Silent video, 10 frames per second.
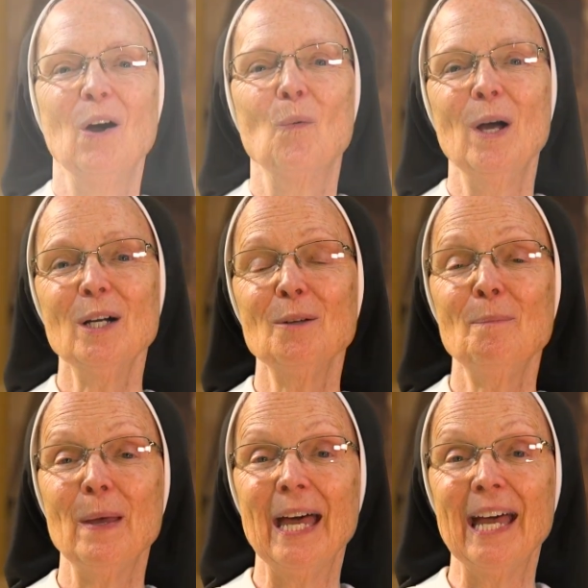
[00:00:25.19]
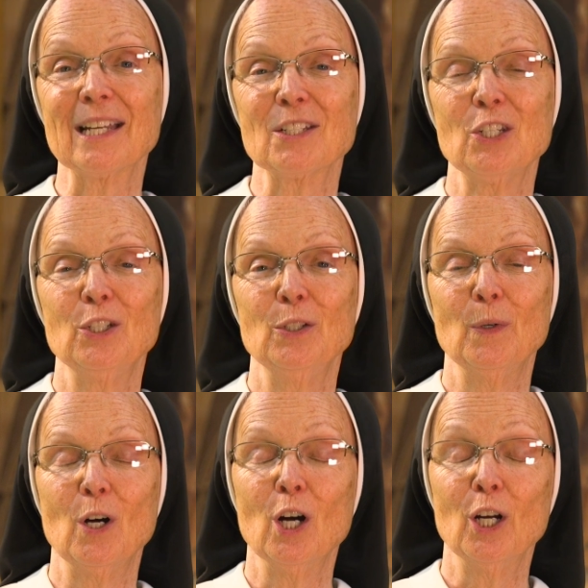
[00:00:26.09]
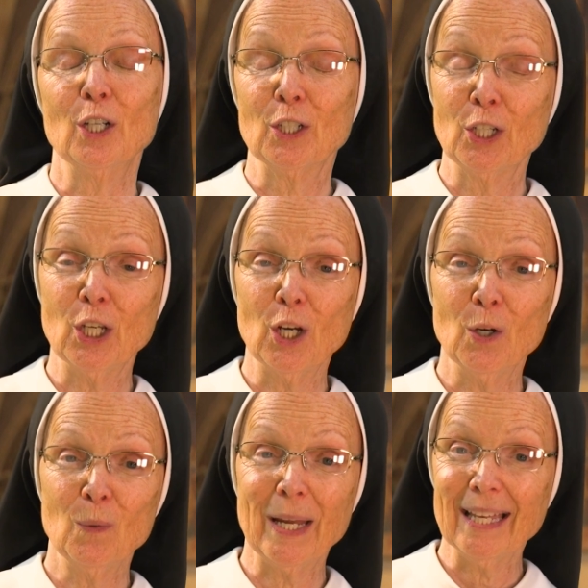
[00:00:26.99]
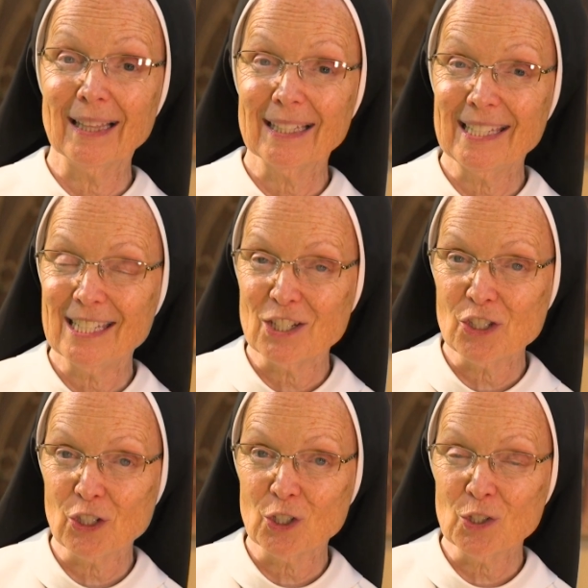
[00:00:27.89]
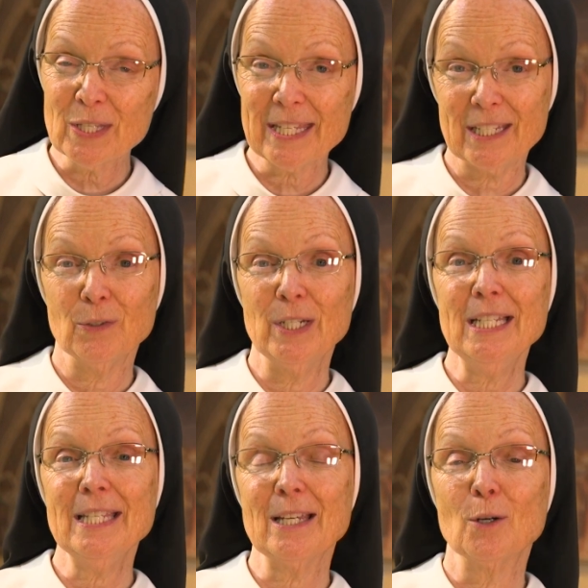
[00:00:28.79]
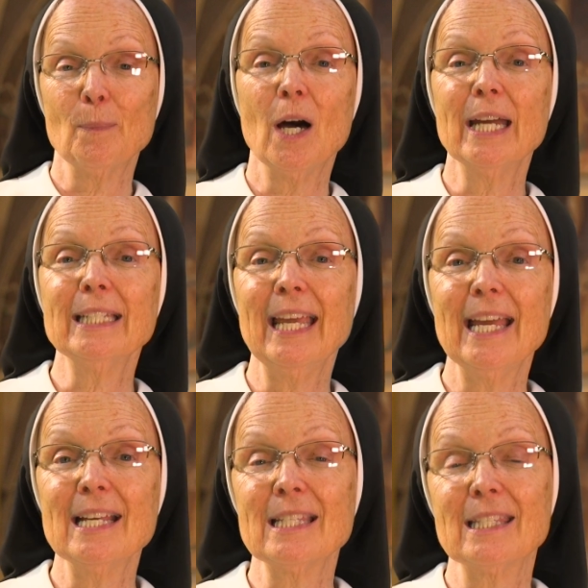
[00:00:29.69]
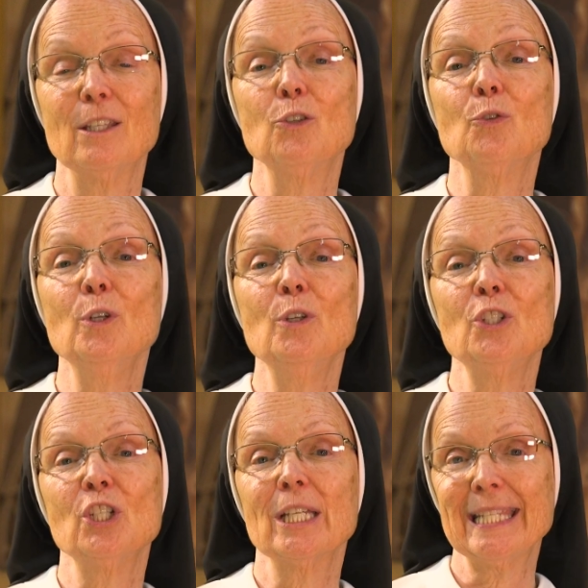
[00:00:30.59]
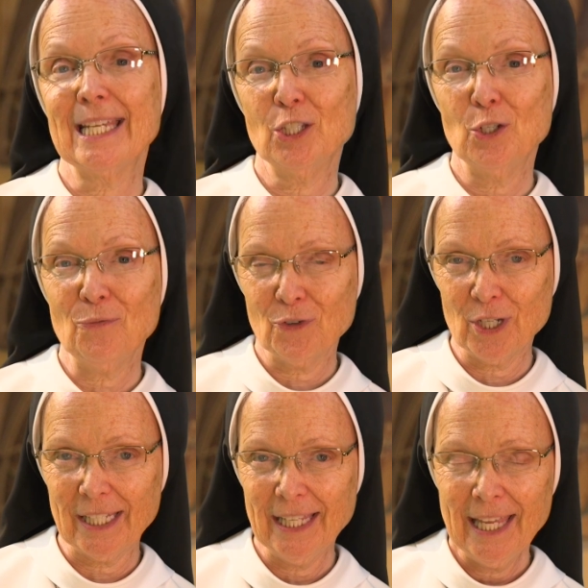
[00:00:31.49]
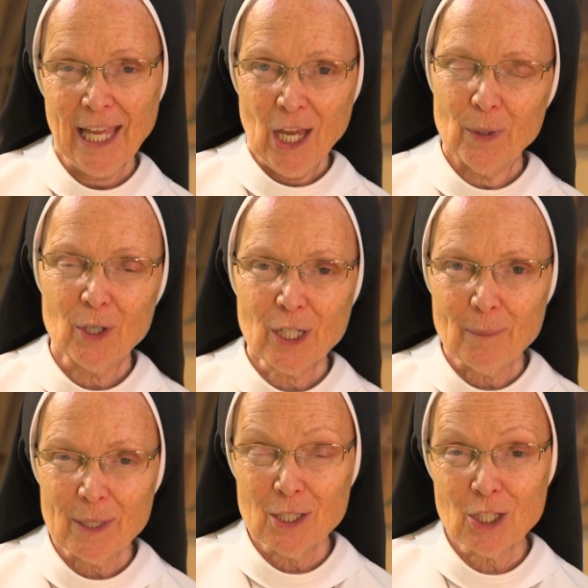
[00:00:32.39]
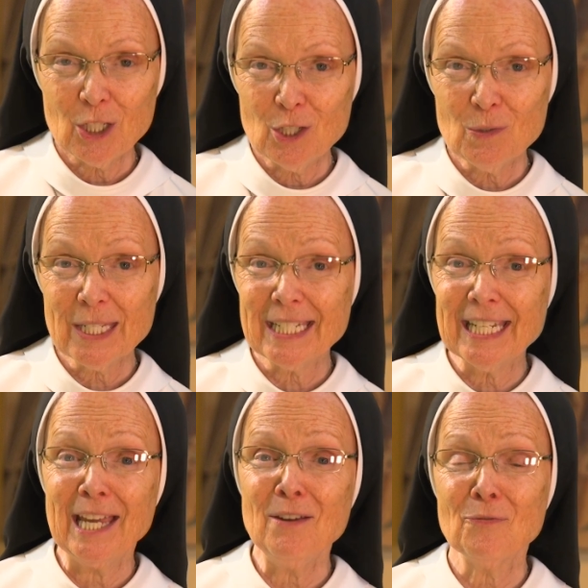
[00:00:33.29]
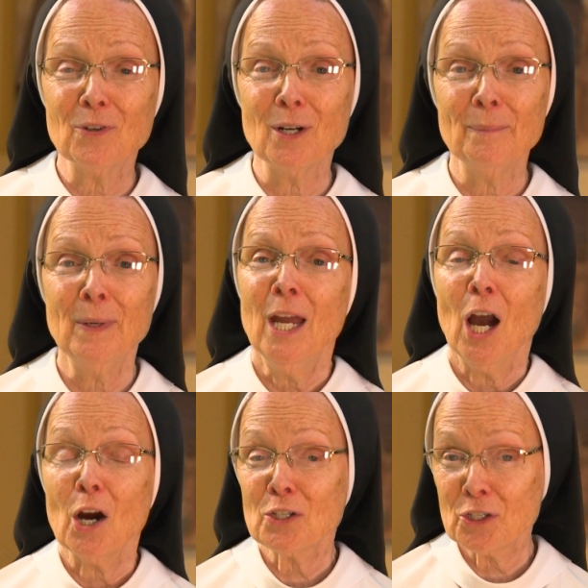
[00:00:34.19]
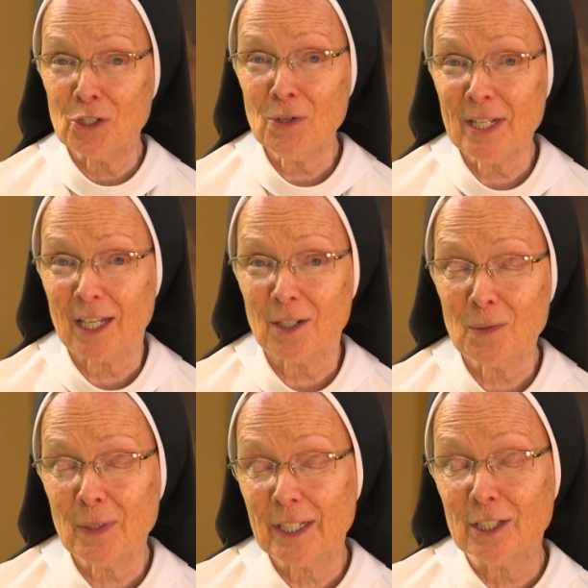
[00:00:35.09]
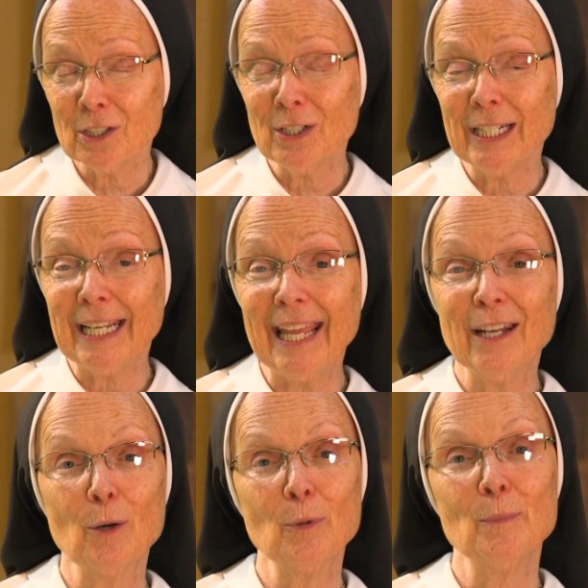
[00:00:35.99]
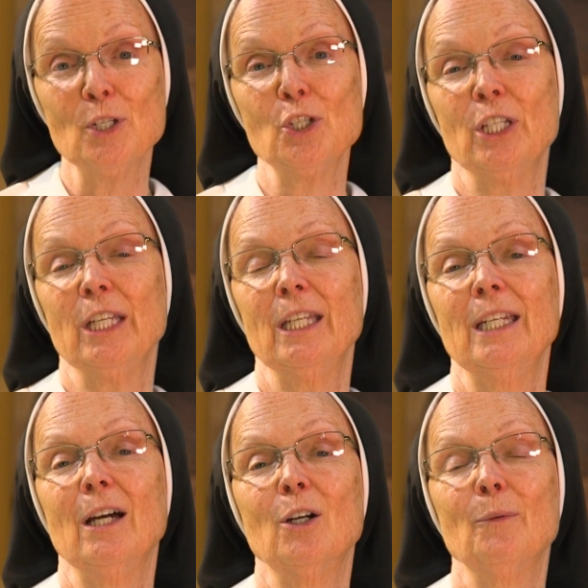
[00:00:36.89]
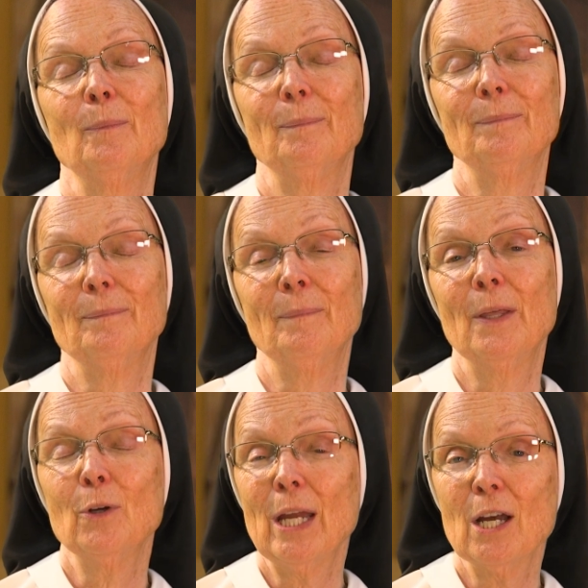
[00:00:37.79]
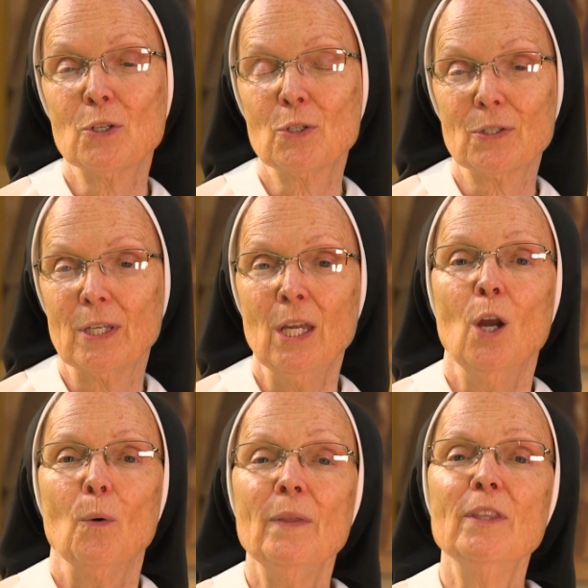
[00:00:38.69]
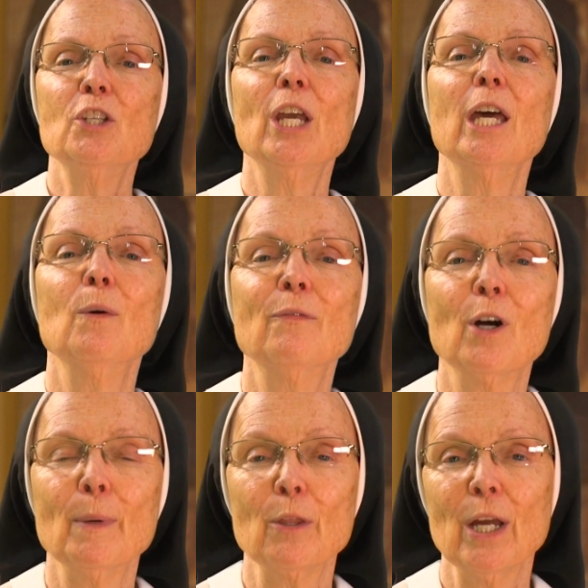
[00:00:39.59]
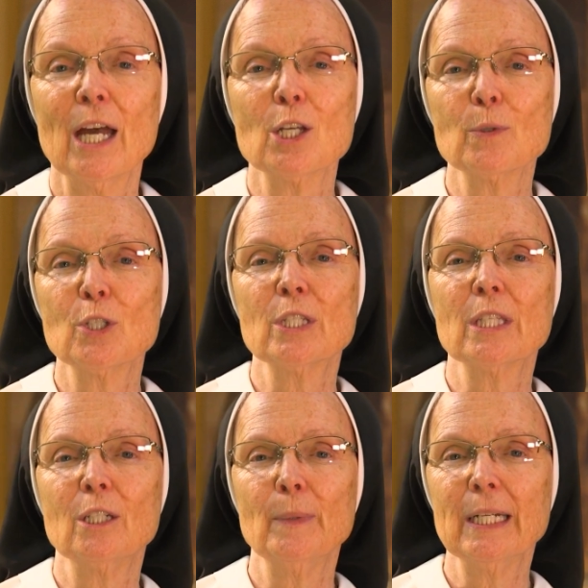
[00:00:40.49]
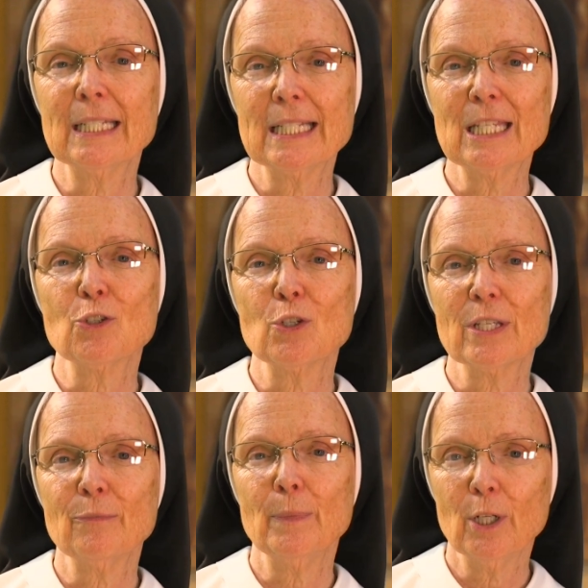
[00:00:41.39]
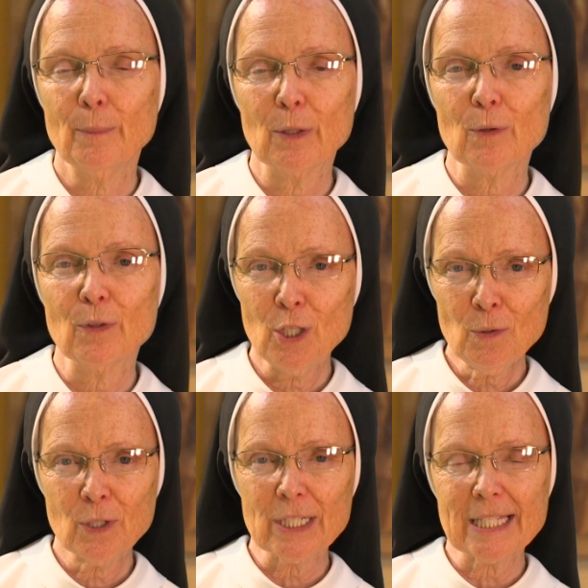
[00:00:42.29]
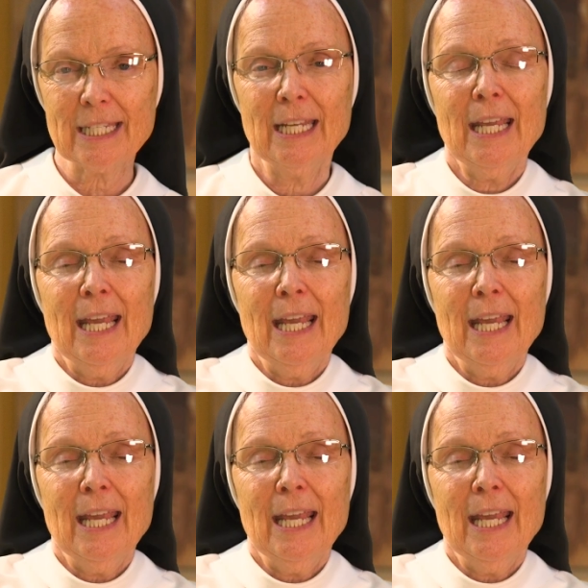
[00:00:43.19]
Welcome back to our Go LE Digital series, our podcast, The Truth Shall Set You Free. We are coming to you today from our studio here in Ann Arbor, Michigan, our mother house, in the shadow of our mother house, which is the Dominican Sisters of Mary, Mother of the Eucharist.